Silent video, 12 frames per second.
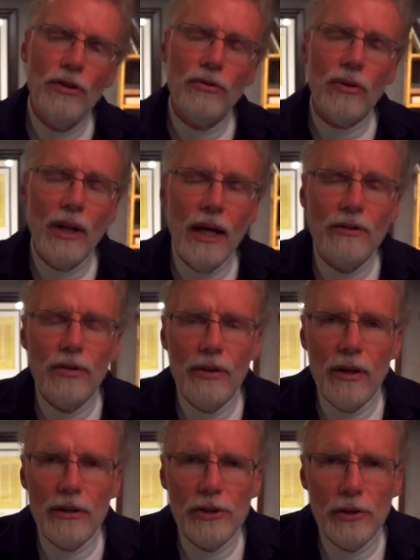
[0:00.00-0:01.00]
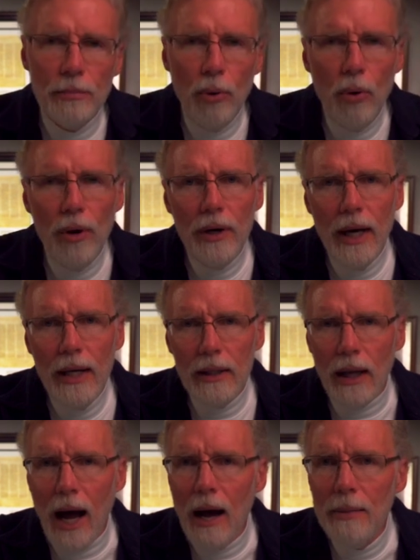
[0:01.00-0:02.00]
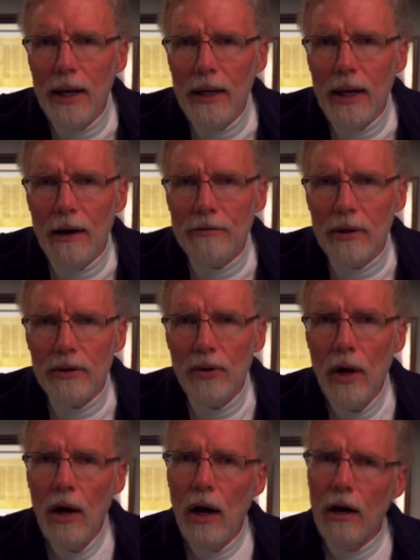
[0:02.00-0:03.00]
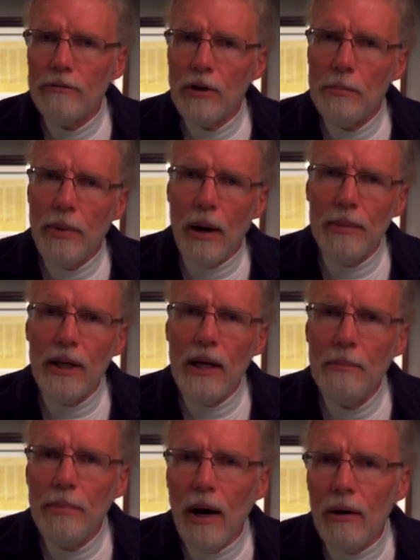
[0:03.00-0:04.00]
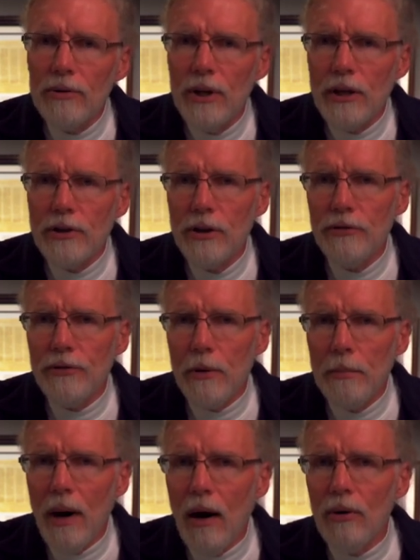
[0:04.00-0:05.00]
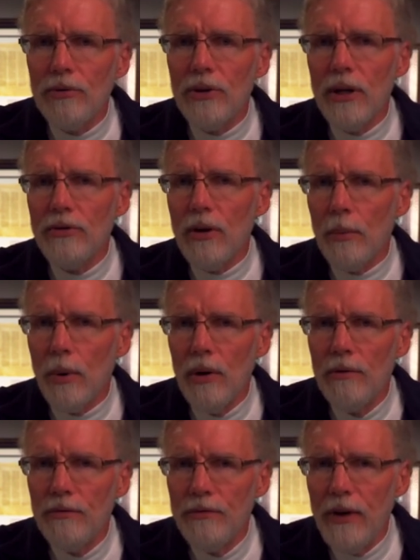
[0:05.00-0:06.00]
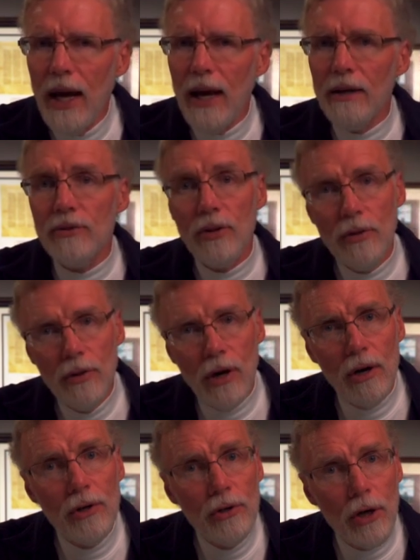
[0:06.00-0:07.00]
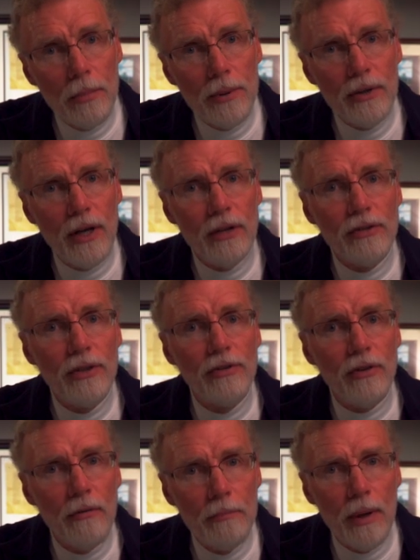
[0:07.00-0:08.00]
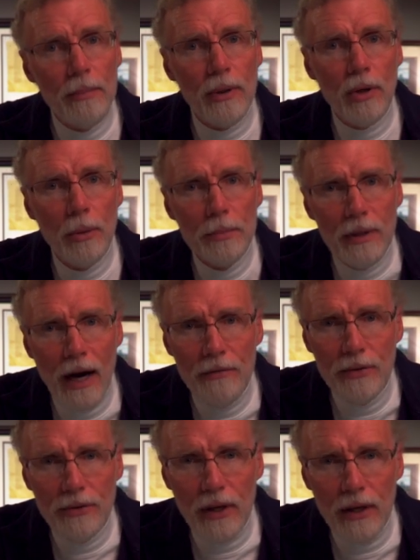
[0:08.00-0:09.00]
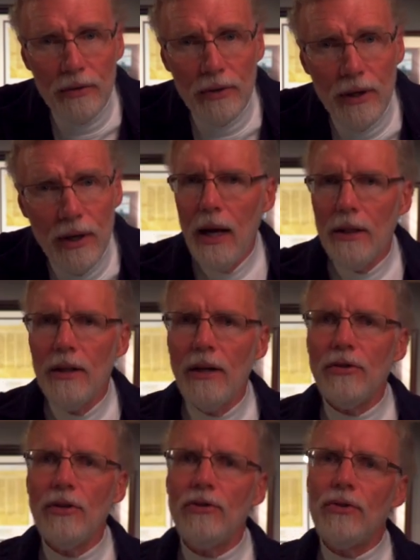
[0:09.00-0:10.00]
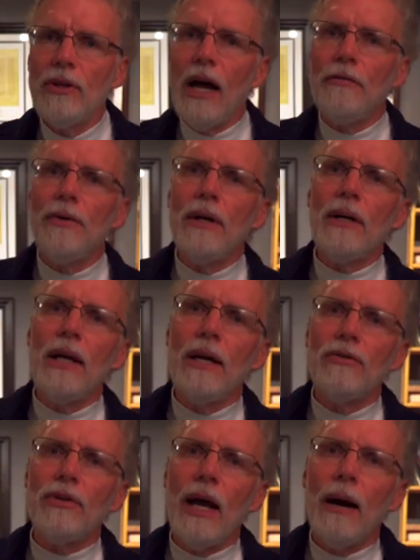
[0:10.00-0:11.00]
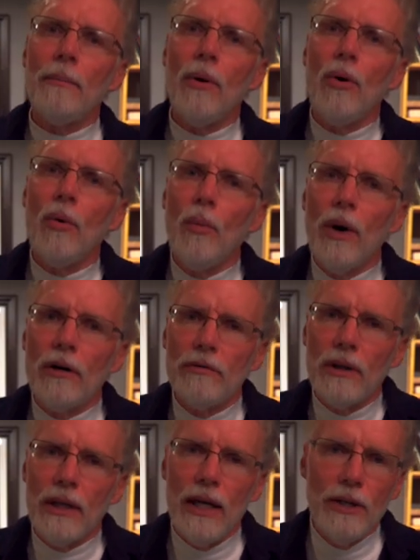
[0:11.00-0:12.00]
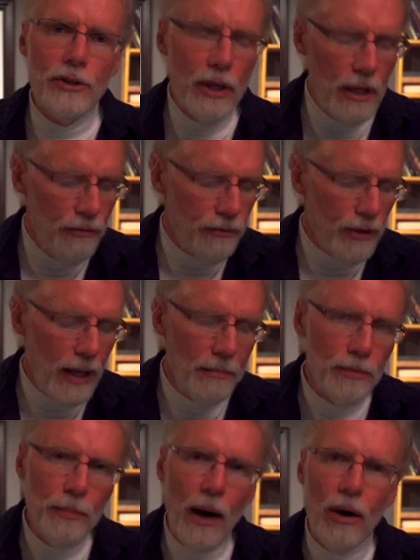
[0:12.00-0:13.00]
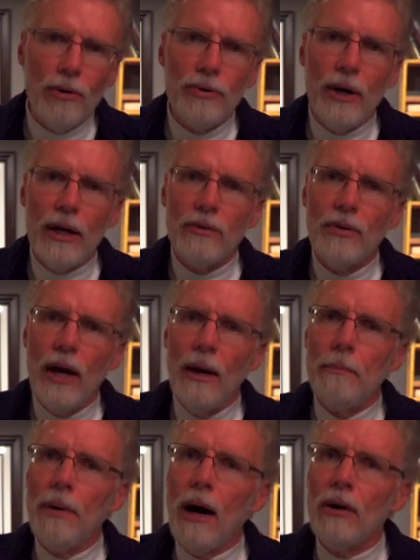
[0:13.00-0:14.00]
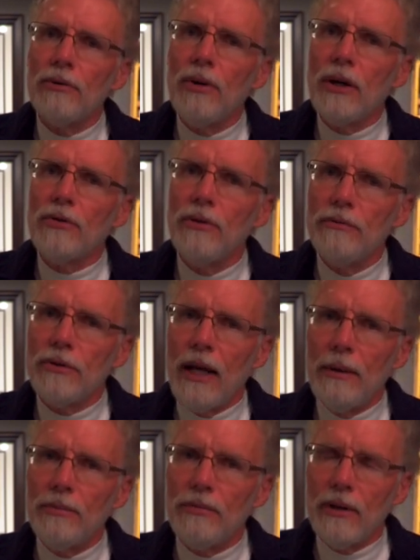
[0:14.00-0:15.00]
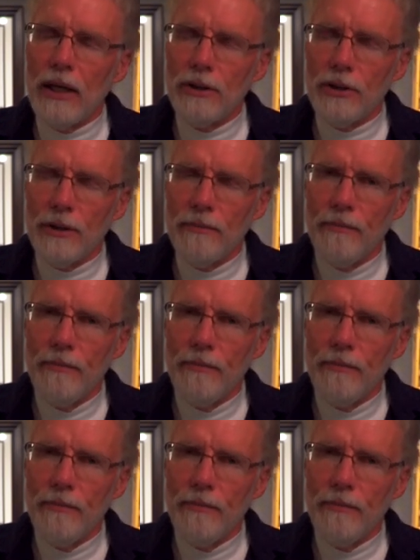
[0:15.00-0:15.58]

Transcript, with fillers: has led to their support and lobbying efforts of Republican politicians for policies that will advance their interpretations of biblical prophecies. This is definitely an example where religion inflames politics and politics inflames religion.